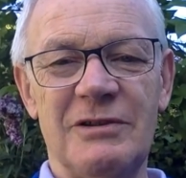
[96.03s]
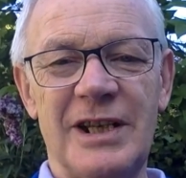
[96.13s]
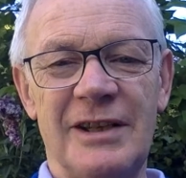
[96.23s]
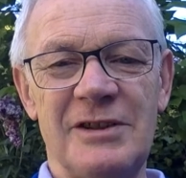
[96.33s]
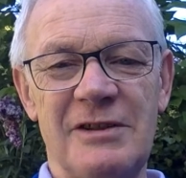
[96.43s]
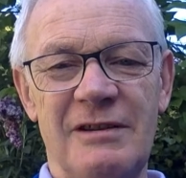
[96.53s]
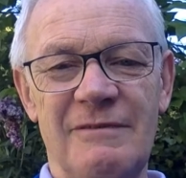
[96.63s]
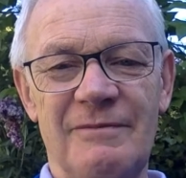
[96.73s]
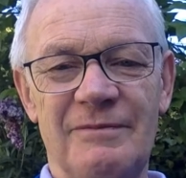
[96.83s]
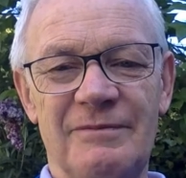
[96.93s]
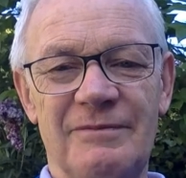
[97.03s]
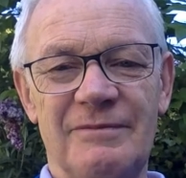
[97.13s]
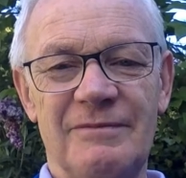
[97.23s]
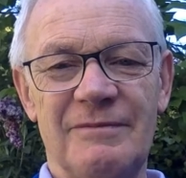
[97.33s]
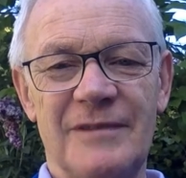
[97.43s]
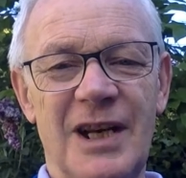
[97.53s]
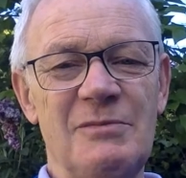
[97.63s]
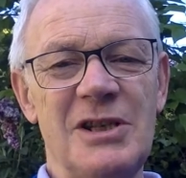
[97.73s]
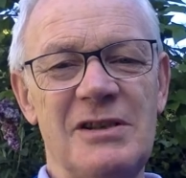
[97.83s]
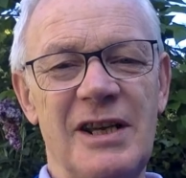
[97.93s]
dancing, and I
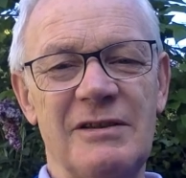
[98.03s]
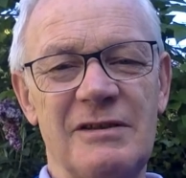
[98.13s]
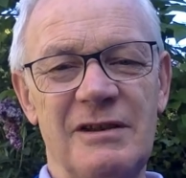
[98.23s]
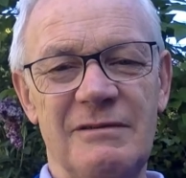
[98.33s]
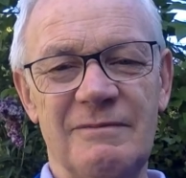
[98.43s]
miss dancing.